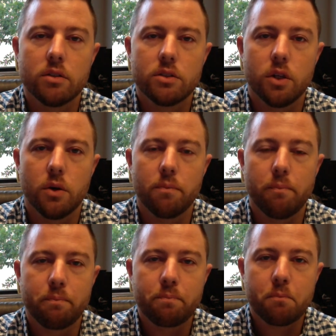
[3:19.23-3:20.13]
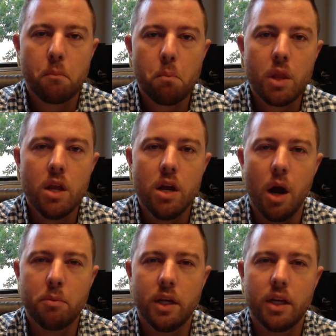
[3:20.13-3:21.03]
So
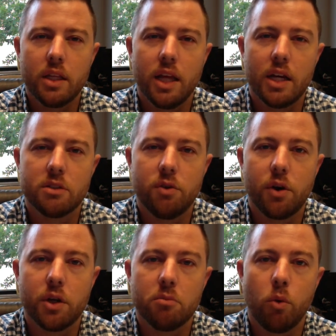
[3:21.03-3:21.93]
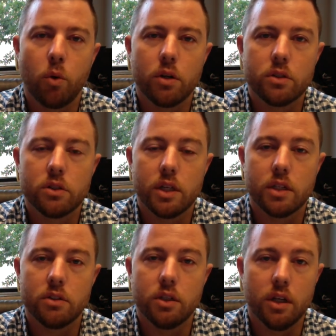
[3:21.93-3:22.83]
updating that is very important so
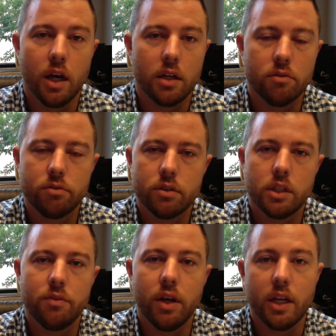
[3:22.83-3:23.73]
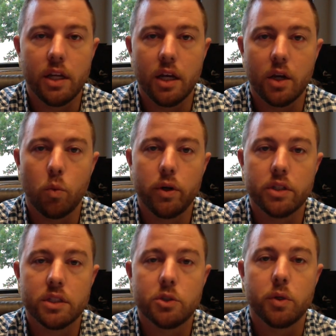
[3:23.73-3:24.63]
that you can kind of alleviate any kind of weird
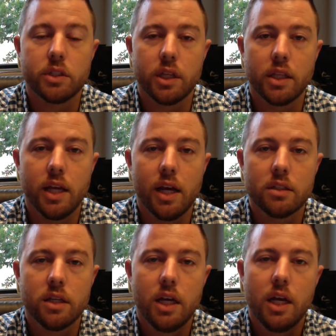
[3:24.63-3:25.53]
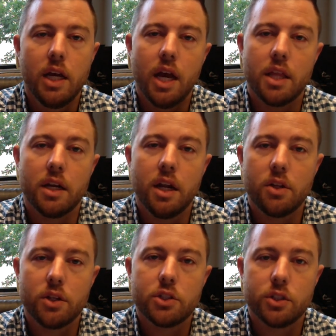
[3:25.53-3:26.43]
situation like that. And then another
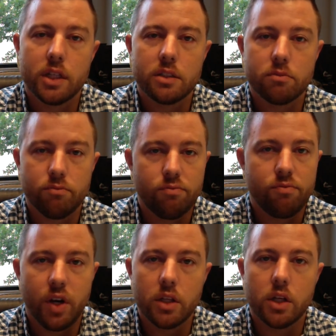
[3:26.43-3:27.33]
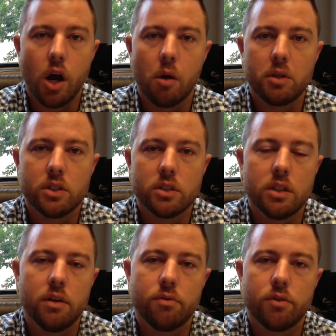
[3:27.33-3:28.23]
issue that's fairly common is
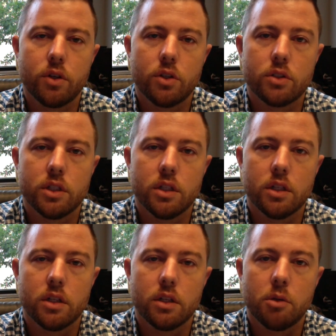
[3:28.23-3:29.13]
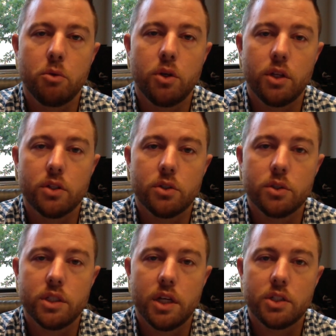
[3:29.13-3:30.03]
if there's a community
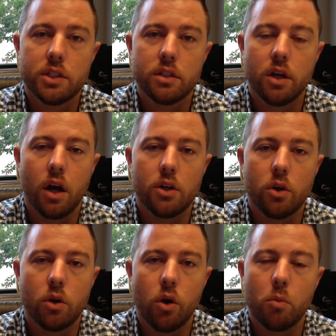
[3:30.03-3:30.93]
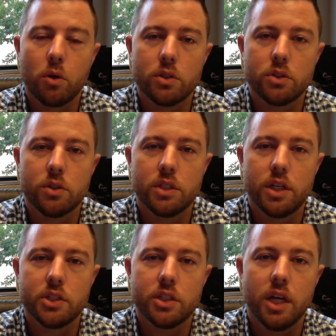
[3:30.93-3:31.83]
association, condo or homeowners
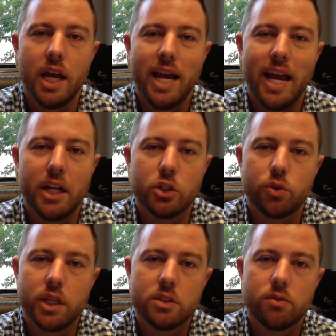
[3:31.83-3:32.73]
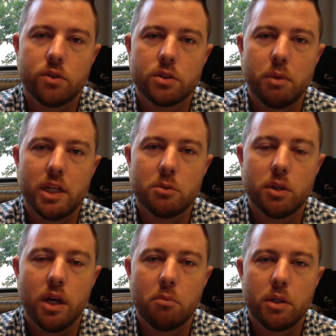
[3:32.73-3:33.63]
association, and it transfers management
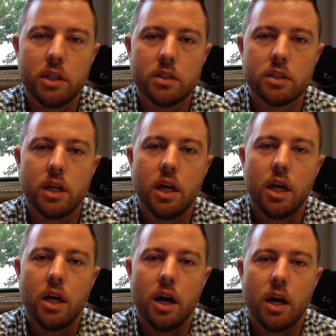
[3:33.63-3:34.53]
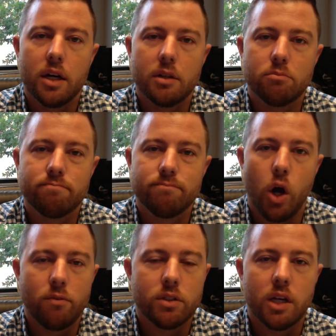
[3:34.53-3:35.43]
companies.
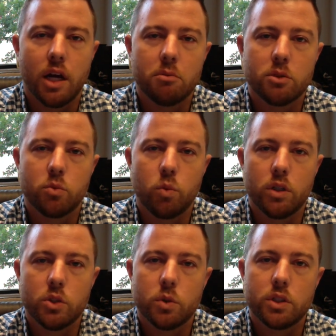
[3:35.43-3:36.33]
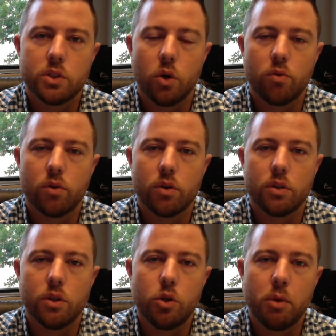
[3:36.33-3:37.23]
Oftentimes when it switches over,
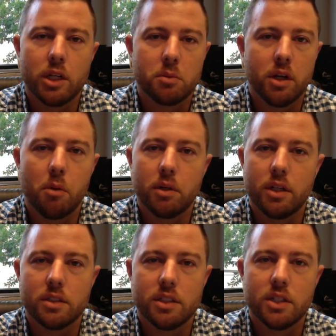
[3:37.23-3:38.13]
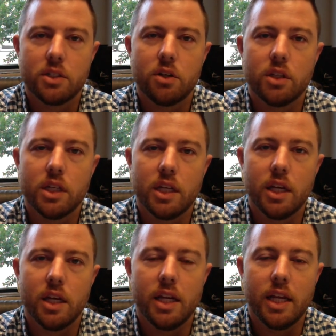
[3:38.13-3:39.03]
the new management company doesn't necessarily
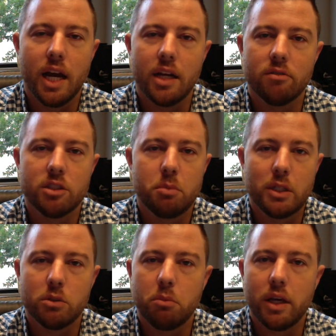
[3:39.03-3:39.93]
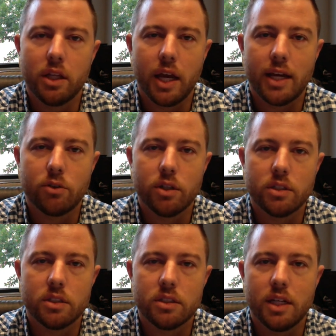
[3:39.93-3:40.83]
get any kind of special mailing
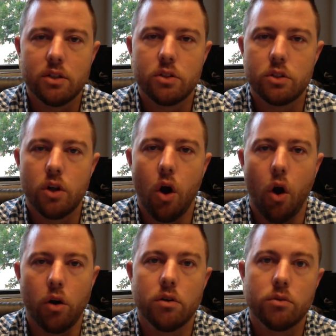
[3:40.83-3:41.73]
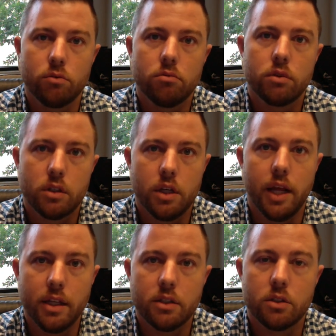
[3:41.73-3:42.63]
addresses that aren't
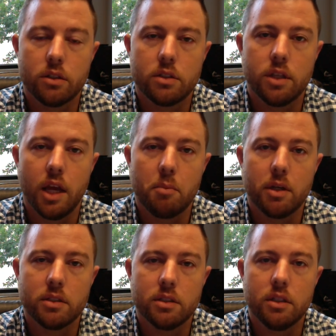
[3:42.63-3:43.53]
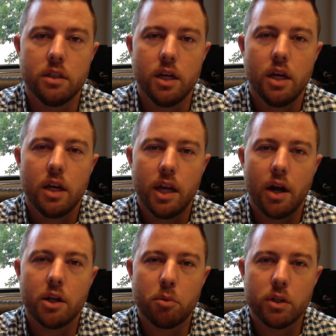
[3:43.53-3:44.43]
connected the same as the
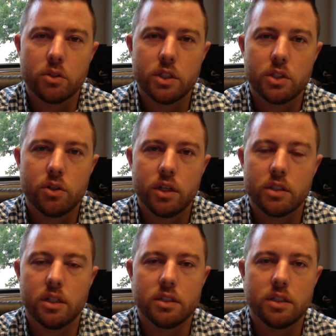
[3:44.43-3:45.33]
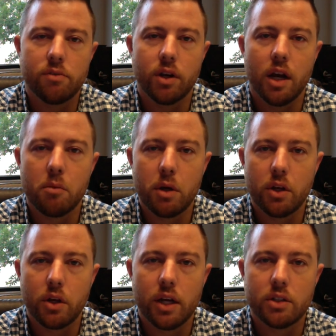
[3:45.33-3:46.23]
county appraisal district, and it's a different kind of
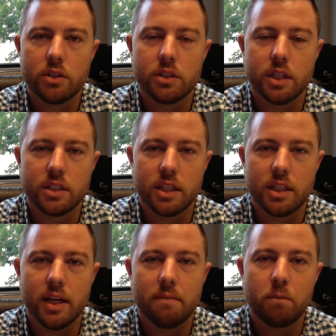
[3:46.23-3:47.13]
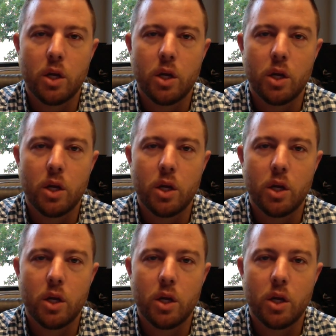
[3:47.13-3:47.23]
mailing address and things like that.